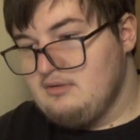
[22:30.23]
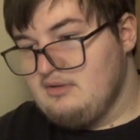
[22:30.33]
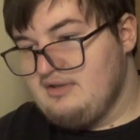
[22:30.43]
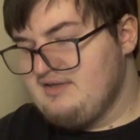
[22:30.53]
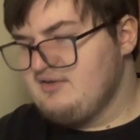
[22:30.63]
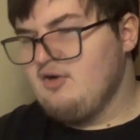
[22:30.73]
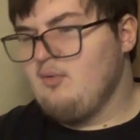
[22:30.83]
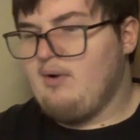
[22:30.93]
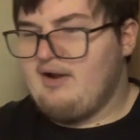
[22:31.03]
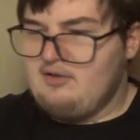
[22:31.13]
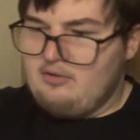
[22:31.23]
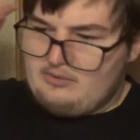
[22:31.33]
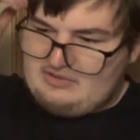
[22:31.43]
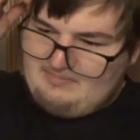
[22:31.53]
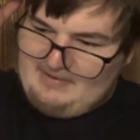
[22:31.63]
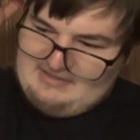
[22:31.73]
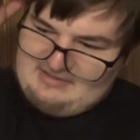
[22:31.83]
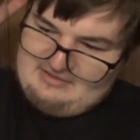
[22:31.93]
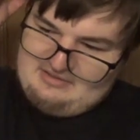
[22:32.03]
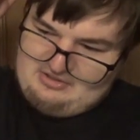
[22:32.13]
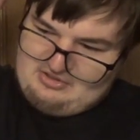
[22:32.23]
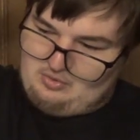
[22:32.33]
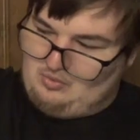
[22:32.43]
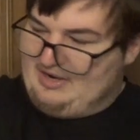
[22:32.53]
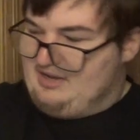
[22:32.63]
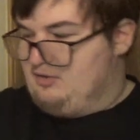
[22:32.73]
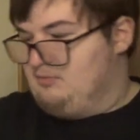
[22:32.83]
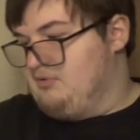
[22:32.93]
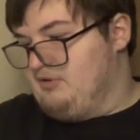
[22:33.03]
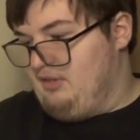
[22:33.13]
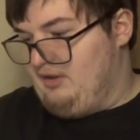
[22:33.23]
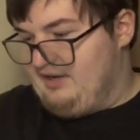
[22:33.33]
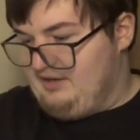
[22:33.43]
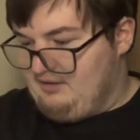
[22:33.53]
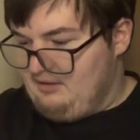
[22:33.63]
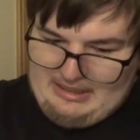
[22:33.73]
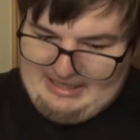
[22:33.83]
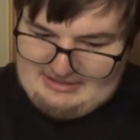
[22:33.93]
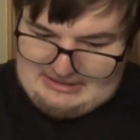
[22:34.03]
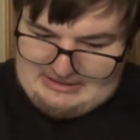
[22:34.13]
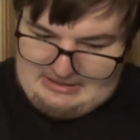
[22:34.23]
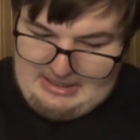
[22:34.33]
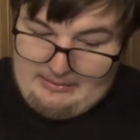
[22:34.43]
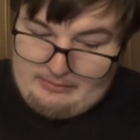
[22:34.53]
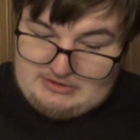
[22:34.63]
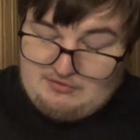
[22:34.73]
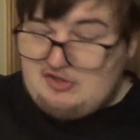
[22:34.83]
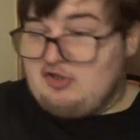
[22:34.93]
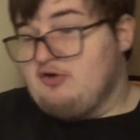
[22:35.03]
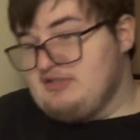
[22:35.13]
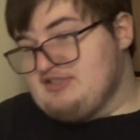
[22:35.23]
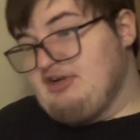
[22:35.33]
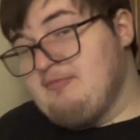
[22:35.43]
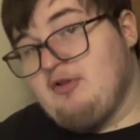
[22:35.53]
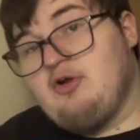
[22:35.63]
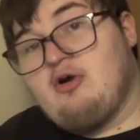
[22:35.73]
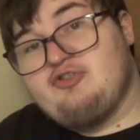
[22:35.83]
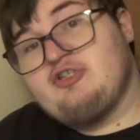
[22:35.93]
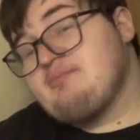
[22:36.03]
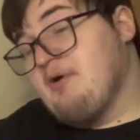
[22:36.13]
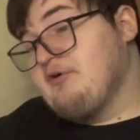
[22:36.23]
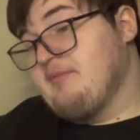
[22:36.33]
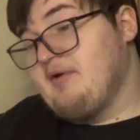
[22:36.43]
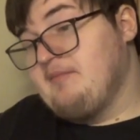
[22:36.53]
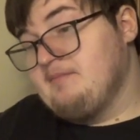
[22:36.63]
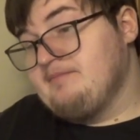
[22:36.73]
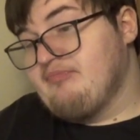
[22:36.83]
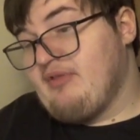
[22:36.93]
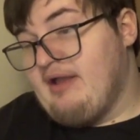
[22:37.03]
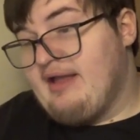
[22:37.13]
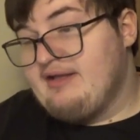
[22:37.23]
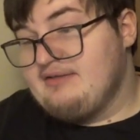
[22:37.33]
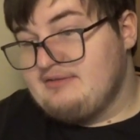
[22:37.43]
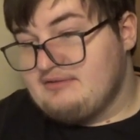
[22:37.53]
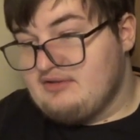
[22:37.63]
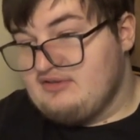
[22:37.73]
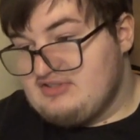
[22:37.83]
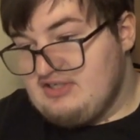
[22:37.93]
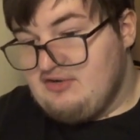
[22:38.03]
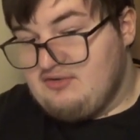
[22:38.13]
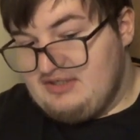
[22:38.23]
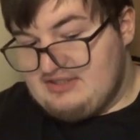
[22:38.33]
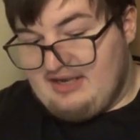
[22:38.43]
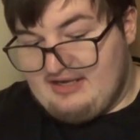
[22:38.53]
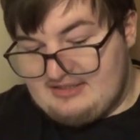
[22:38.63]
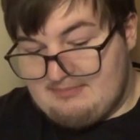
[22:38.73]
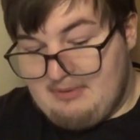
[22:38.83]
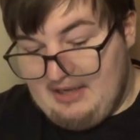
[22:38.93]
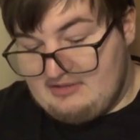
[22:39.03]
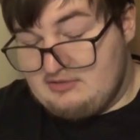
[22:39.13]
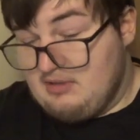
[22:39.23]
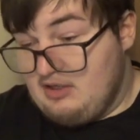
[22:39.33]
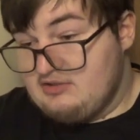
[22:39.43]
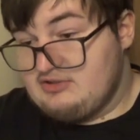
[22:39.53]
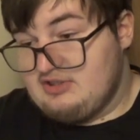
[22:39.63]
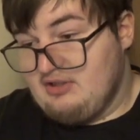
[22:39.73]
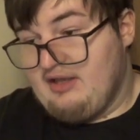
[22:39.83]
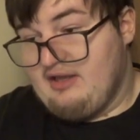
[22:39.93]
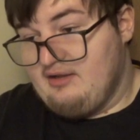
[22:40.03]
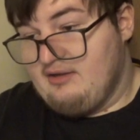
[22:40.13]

And I know Wailord is basically just a whale, but like it was for the longest time the largest Pokemon. And the series has paid homage to that.